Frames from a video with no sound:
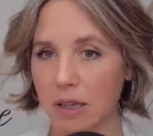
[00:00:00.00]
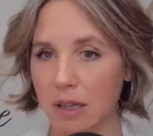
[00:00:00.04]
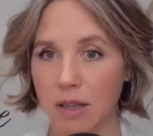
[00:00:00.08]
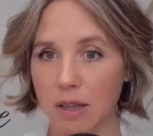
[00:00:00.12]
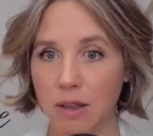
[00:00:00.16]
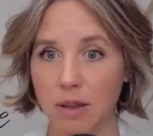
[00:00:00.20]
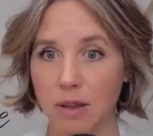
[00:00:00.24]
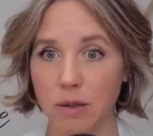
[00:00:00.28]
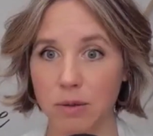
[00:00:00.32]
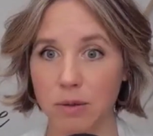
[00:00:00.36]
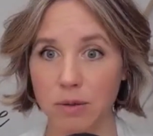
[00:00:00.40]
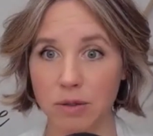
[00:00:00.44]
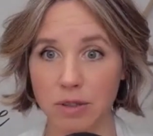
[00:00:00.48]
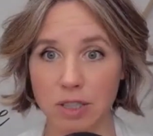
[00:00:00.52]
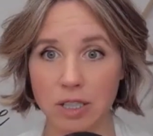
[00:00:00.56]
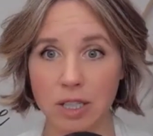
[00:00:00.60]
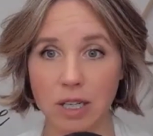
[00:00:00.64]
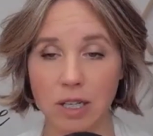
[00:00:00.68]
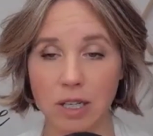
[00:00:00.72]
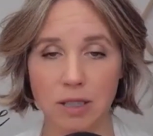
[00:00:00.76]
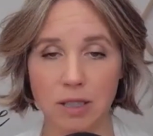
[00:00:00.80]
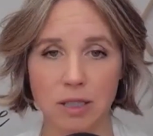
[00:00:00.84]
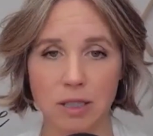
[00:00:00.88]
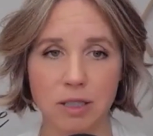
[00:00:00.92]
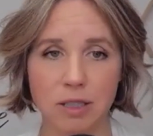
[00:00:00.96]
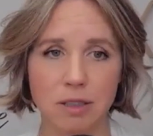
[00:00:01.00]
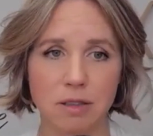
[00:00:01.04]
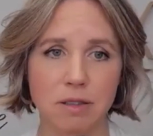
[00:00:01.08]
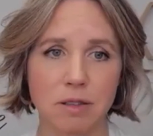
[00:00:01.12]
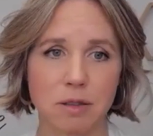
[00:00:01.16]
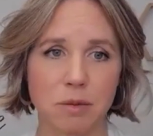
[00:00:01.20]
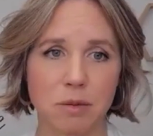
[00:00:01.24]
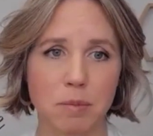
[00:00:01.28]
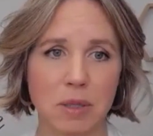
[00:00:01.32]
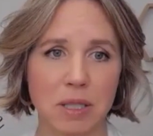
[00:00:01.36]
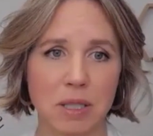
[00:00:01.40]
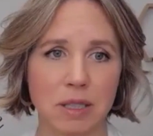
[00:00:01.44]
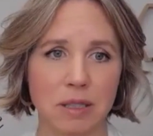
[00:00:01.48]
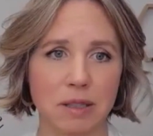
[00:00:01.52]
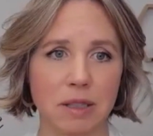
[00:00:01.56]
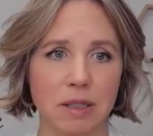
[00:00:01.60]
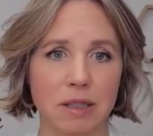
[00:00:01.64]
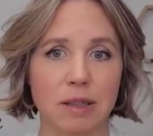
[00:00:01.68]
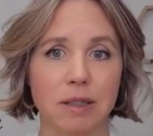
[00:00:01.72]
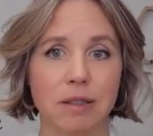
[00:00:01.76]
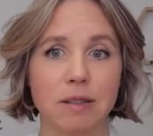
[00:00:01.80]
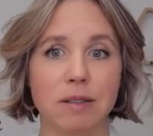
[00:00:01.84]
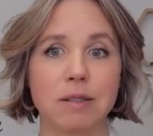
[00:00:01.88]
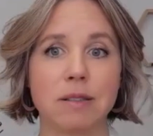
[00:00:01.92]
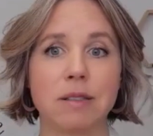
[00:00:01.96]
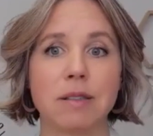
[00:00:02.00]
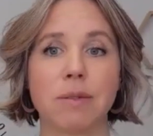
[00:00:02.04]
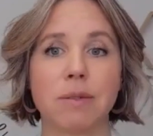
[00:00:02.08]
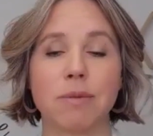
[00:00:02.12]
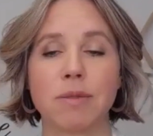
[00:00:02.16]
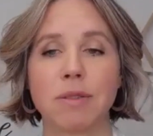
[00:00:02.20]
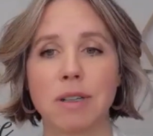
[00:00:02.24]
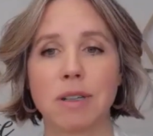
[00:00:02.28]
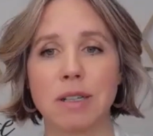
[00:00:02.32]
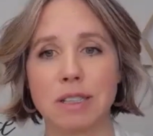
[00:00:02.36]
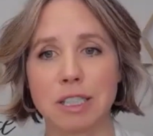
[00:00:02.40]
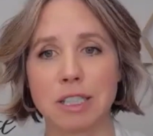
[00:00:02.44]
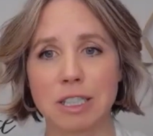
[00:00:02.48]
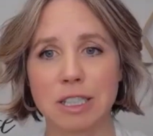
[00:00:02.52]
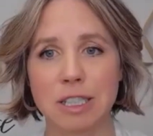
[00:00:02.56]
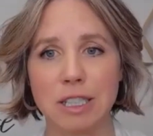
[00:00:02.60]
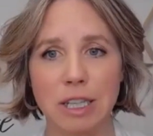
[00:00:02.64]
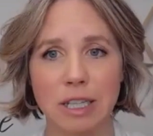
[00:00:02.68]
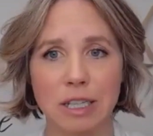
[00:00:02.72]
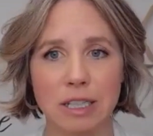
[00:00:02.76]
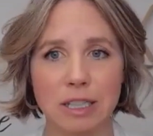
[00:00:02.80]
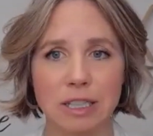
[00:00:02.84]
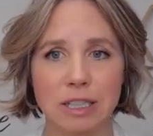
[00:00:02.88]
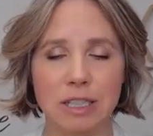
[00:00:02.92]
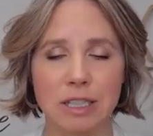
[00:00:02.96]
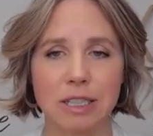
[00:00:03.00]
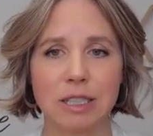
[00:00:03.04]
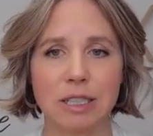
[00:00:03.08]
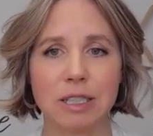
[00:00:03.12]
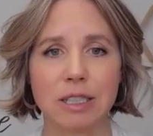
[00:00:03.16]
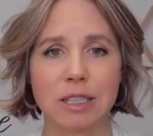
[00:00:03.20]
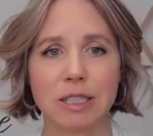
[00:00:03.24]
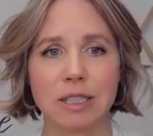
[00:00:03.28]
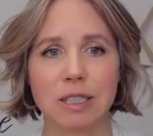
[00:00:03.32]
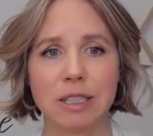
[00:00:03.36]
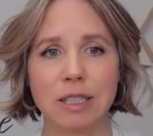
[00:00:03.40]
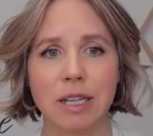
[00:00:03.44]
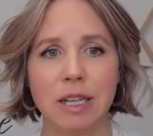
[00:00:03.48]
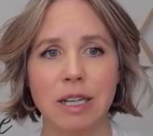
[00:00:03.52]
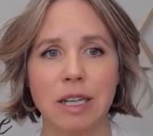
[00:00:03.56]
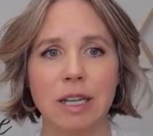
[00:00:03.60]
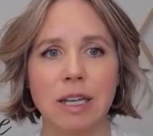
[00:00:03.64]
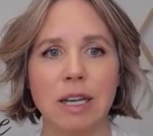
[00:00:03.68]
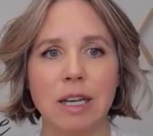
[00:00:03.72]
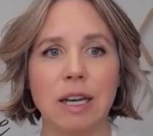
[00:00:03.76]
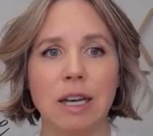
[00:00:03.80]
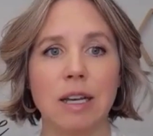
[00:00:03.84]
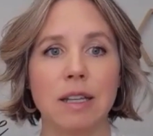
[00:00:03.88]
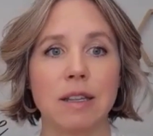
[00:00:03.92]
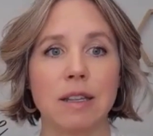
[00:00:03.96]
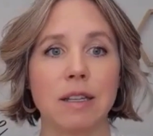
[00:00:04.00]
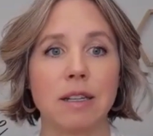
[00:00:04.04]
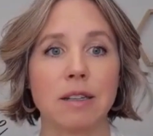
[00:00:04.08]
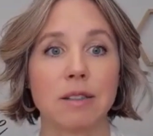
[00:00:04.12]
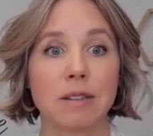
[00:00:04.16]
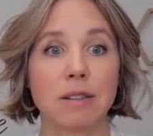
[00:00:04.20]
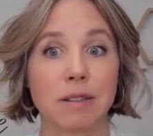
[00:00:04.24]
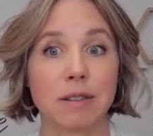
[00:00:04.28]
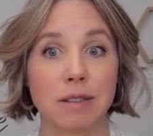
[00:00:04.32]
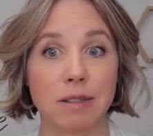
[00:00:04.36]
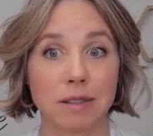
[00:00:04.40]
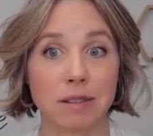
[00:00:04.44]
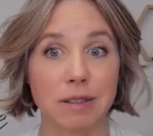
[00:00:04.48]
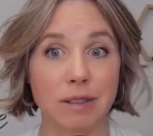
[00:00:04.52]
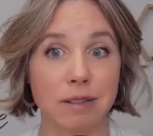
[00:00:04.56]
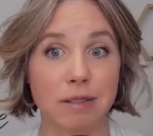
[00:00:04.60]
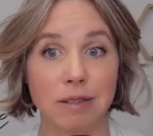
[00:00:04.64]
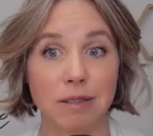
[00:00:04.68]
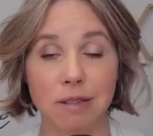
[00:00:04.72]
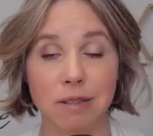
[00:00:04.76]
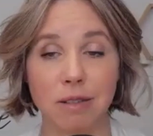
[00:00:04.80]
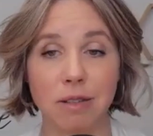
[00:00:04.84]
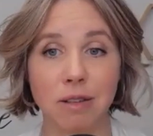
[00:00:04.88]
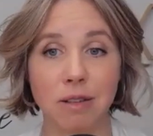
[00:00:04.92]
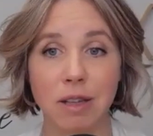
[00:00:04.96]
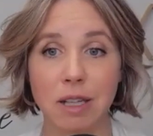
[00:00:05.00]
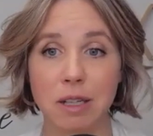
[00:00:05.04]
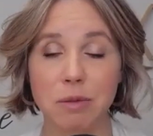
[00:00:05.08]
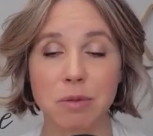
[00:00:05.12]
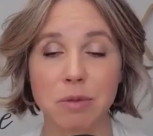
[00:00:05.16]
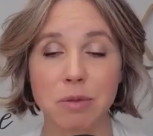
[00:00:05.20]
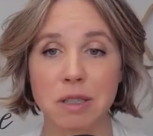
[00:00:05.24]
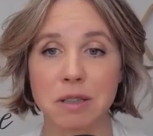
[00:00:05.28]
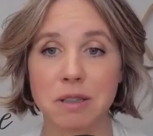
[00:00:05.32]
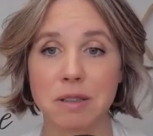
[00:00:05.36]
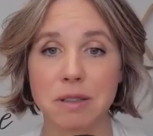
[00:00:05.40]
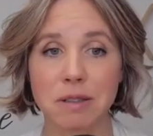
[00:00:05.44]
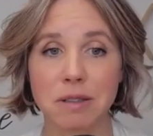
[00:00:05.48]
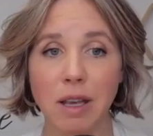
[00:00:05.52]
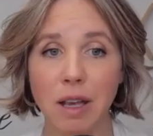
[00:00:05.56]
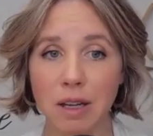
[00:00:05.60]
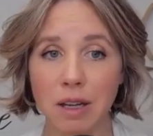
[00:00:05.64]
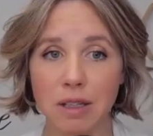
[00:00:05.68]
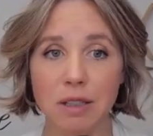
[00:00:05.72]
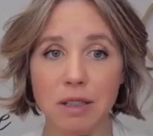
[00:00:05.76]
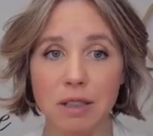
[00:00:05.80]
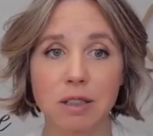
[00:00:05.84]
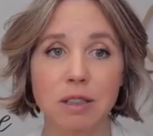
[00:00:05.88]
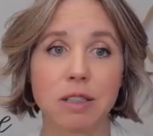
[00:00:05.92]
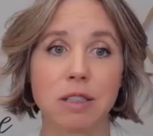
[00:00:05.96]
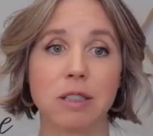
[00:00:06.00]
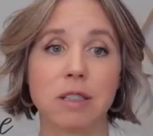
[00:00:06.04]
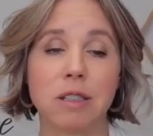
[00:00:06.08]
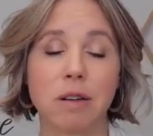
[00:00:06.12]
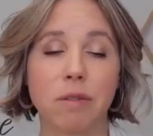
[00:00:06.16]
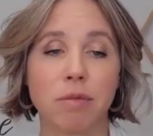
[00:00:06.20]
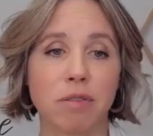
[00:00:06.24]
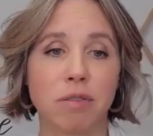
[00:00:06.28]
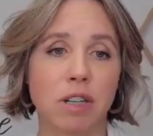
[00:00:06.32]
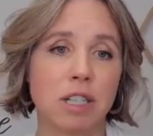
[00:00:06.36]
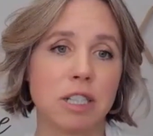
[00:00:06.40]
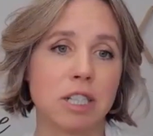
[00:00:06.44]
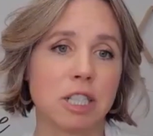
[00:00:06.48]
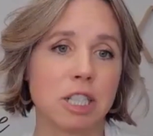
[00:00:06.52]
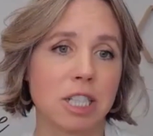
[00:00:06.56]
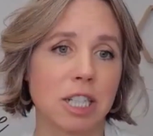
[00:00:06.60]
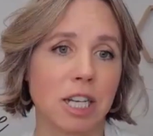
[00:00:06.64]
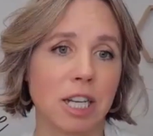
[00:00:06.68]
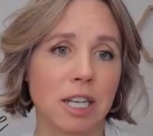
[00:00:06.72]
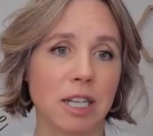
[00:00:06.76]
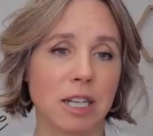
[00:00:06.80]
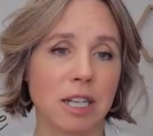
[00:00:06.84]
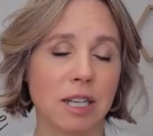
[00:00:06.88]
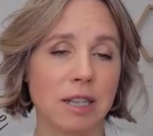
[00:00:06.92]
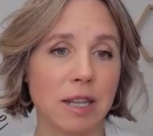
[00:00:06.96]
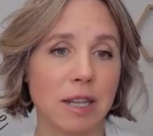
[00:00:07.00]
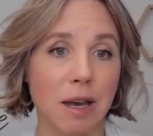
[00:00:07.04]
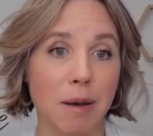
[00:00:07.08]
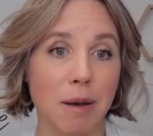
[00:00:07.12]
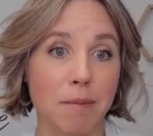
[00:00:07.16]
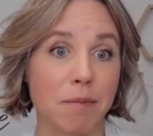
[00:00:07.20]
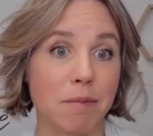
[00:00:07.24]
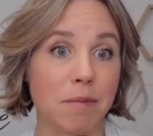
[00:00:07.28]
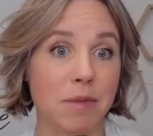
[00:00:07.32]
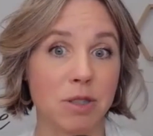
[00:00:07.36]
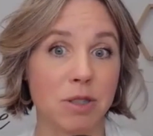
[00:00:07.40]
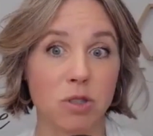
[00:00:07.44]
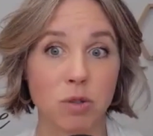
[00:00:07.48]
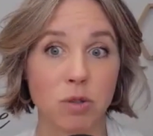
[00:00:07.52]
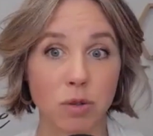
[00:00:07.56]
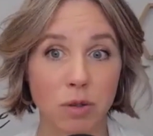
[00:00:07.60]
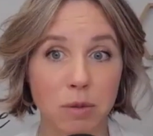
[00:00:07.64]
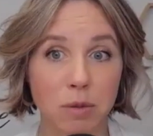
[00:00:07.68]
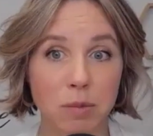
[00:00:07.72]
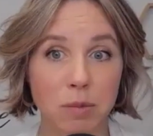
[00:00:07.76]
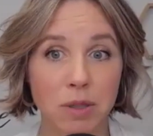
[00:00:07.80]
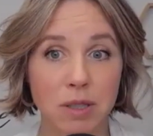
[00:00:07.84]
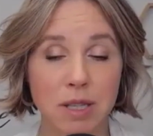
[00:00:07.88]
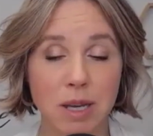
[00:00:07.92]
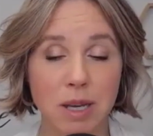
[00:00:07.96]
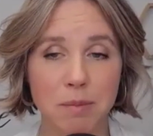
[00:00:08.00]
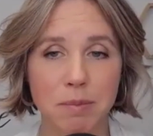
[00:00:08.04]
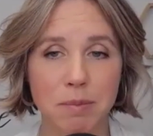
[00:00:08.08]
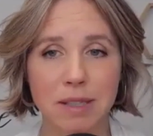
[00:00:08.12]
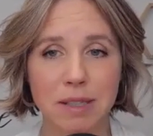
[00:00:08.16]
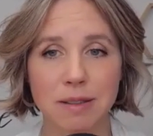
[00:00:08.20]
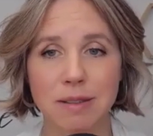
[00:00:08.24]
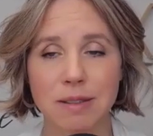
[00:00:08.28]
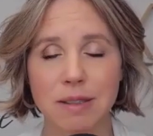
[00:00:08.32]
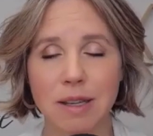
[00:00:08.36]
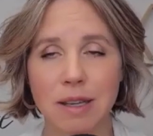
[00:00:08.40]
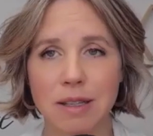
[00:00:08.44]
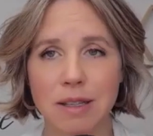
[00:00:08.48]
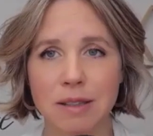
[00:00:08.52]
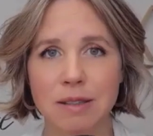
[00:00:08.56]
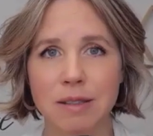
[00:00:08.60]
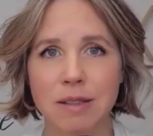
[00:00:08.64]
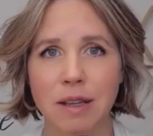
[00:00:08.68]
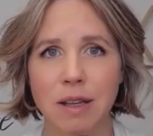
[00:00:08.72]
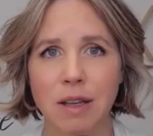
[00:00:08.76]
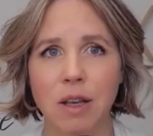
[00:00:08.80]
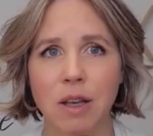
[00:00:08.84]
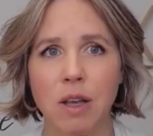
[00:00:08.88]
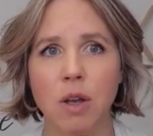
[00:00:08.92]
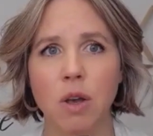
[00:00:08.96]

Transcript: those challenges are being like this differentiation and there's this like real desire to differentiate and that is normal and that makes sense.